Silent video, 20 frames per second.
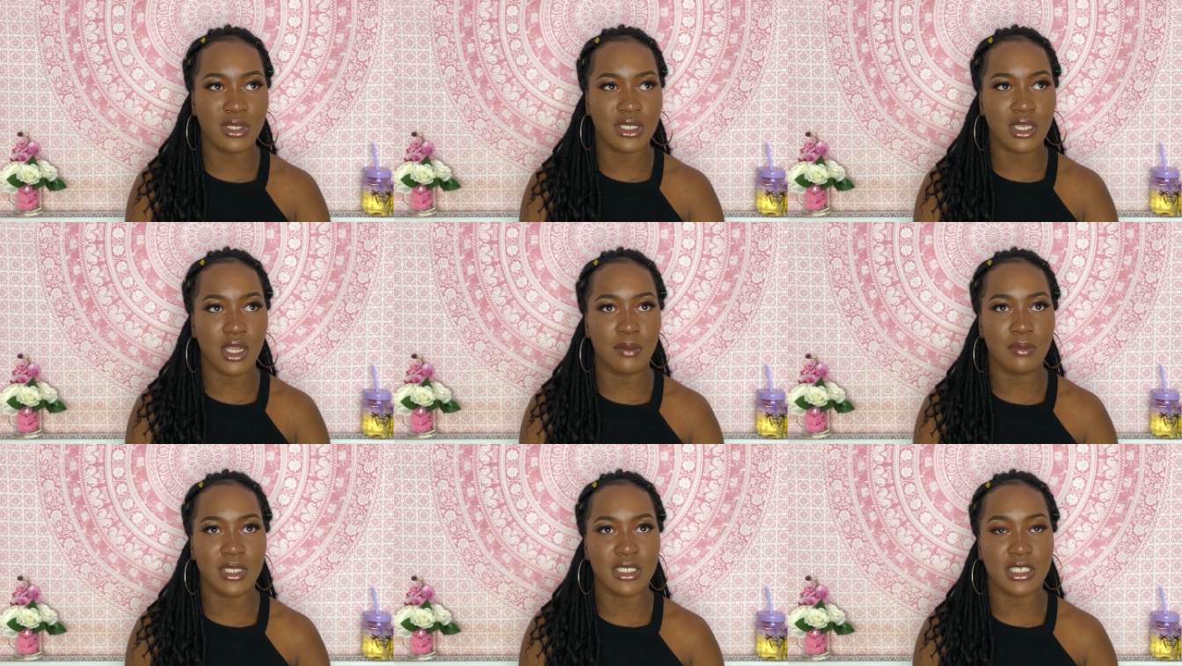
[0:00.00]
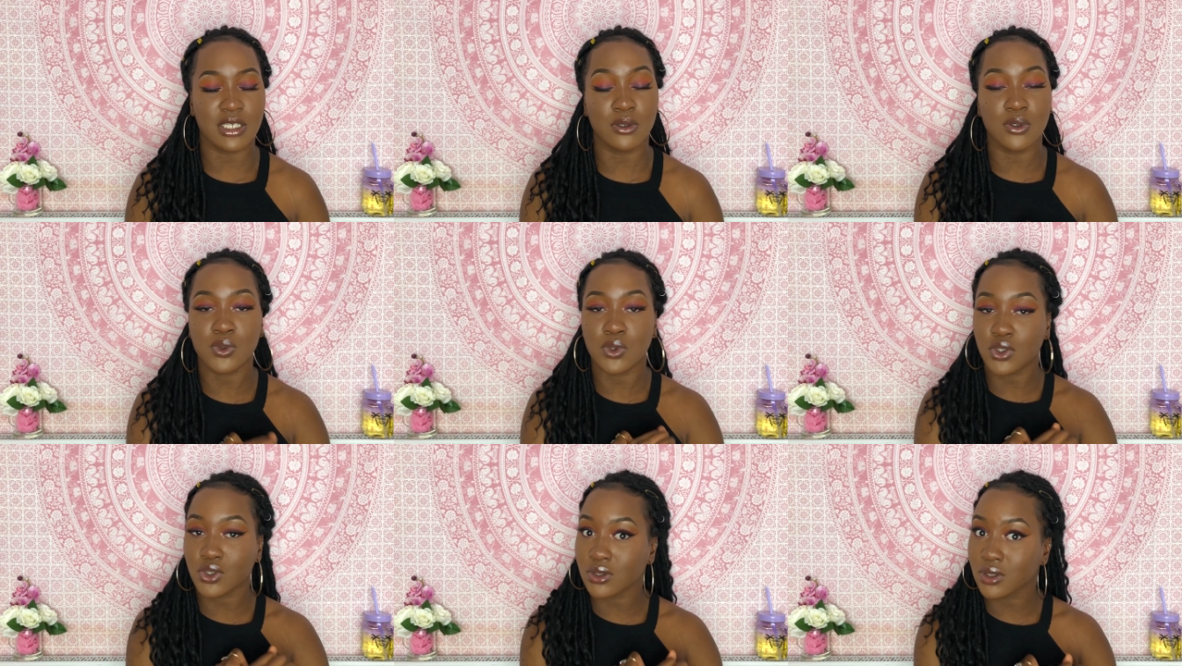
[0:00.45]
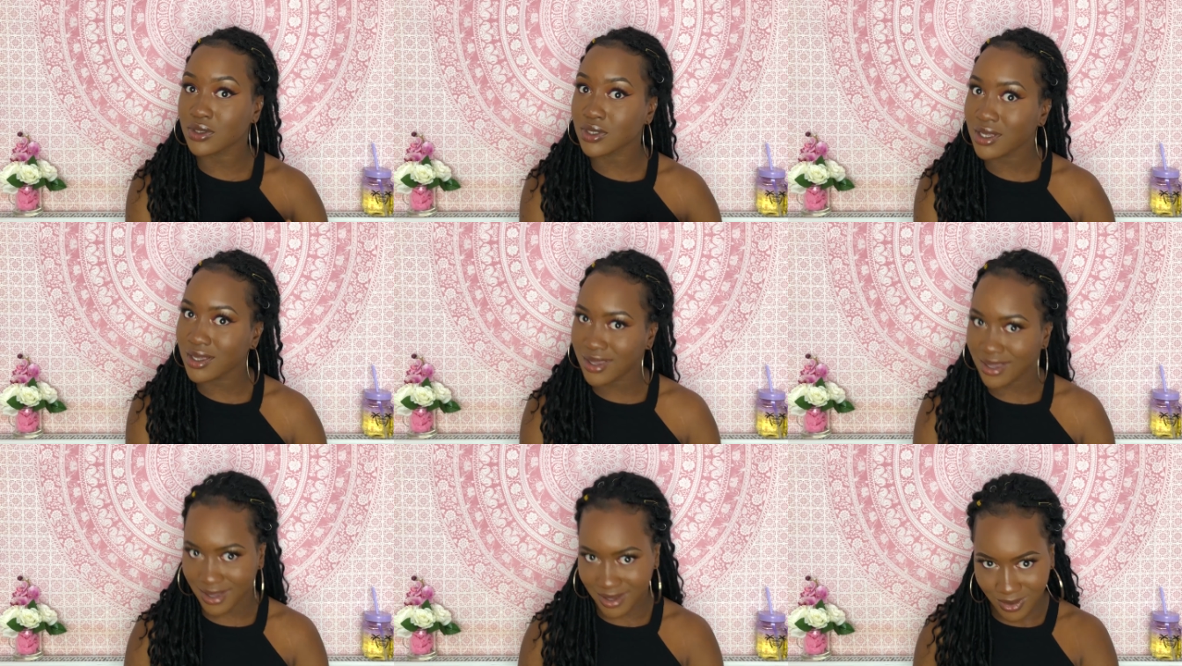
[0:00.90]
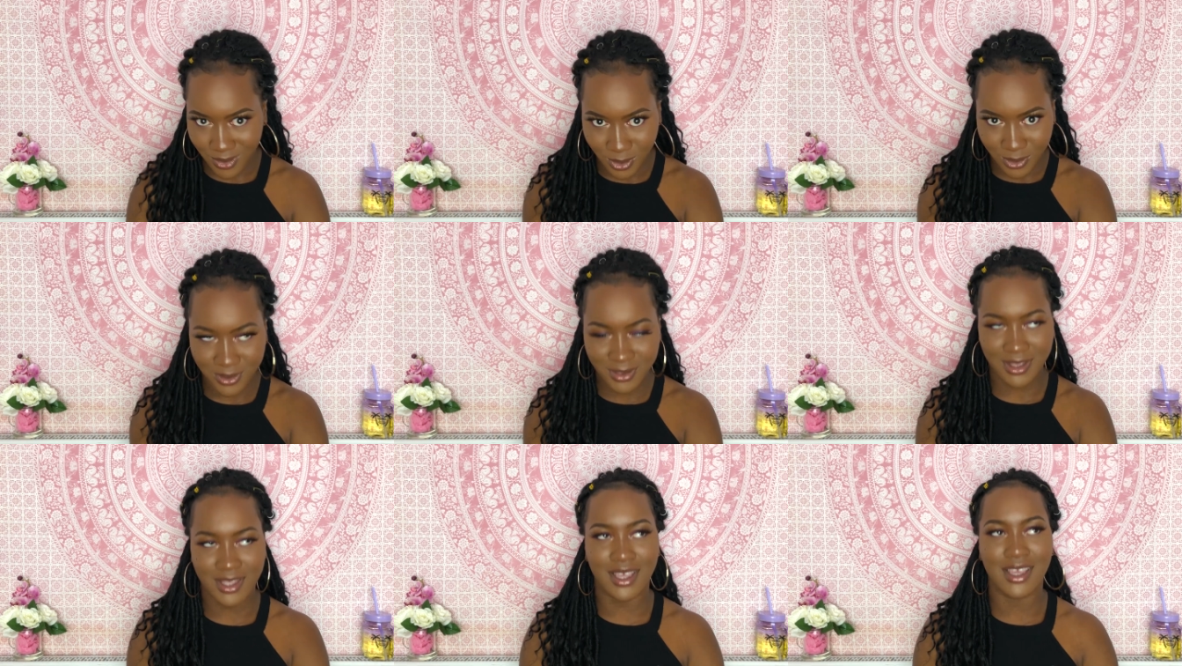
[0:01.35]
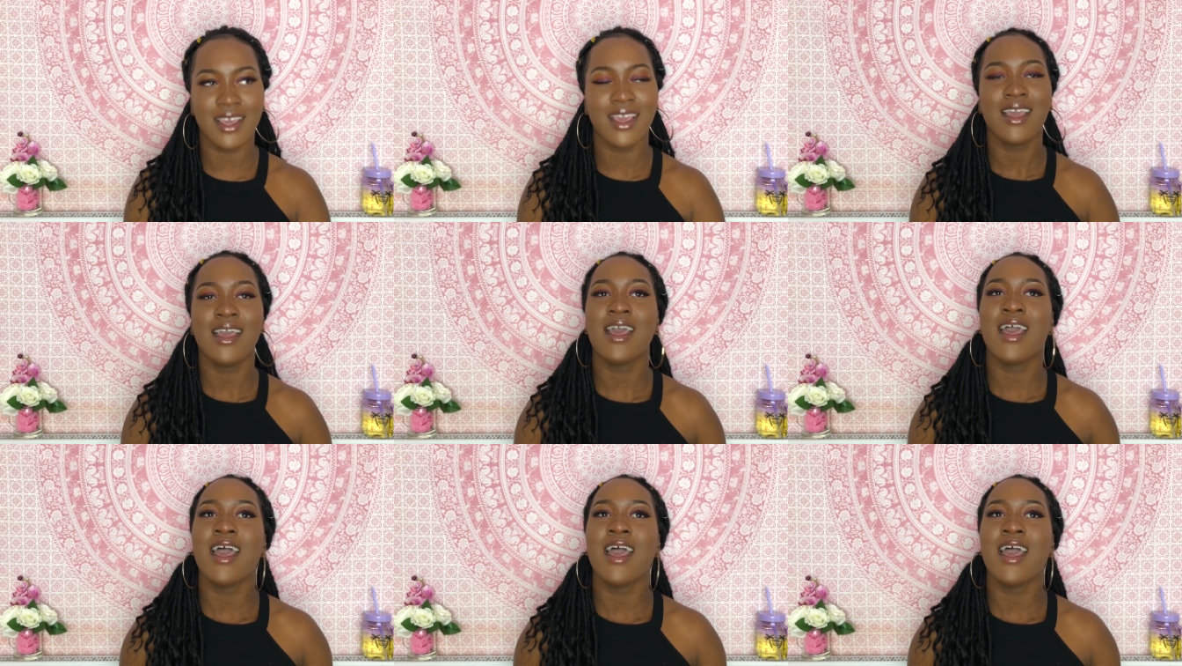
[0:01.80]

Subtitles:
started materials, which was a year-long thing.